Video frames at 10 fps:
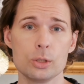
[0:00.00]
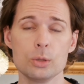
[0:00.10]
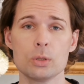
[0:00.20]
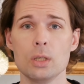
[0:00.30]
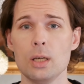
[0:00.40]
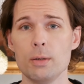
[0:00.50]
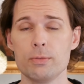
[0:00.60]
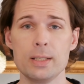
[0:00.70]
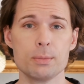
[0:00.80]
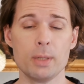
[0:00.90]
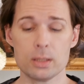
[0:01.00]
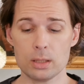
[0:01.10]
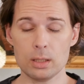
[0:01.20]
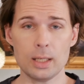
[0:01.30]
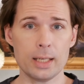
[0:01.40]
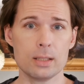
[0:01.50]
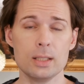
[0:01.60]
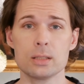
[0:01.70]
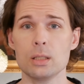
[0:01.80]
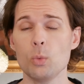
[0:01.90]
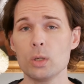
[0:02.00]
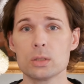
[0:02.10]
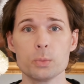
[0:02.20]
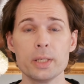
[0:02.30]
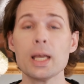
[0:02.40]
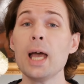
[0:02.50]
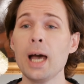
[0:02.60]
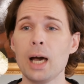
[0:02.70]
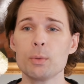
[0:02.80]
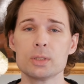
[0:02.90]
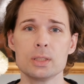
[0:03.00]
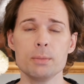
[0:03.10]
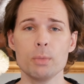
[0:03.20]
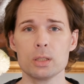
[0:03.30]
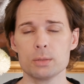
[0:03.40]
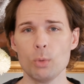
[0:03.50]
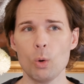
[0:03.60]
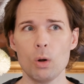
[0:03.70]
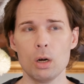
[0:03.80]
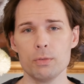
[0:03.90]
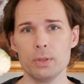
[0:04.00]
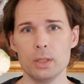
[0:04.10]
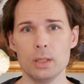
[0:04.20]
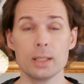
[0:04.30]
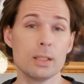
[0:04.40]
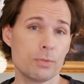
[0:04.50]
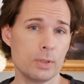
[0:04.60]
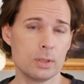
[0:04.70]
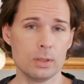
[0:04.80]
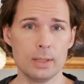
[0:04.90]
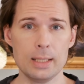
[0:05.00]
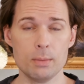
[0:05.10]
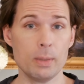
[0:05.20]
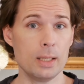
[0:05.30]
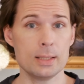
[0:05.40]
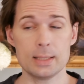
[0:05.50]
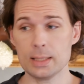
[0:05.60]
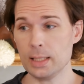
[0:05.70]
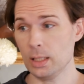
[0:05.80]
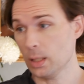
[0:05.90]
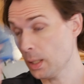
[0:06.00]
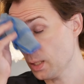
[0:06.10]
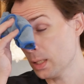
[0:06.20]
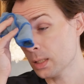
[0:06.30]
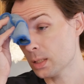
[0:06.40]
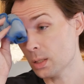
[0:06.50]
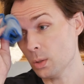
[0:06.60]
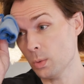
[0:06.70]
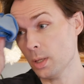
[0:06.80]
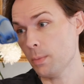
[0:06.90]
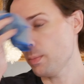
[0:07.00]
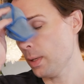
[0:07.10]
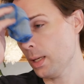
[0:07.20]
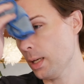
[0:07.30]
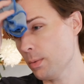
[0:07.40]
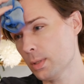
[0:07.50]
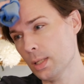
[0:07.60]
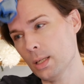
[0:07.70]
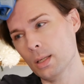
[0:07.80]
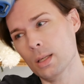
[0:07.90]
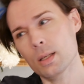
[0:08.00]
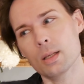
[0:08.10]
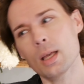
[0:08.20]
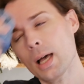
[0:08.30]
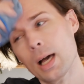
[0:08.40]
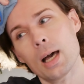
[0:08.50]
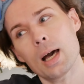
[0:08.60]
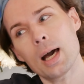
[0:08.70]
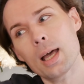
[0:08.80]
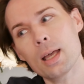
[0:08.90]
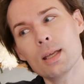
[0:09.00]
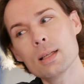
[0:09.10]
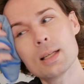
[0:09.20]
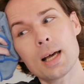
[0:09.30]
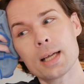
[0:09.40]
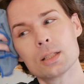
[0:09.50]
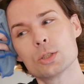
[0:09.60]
used a face mask like this once a week, I would see much more of a difference in my skin. So I would say I like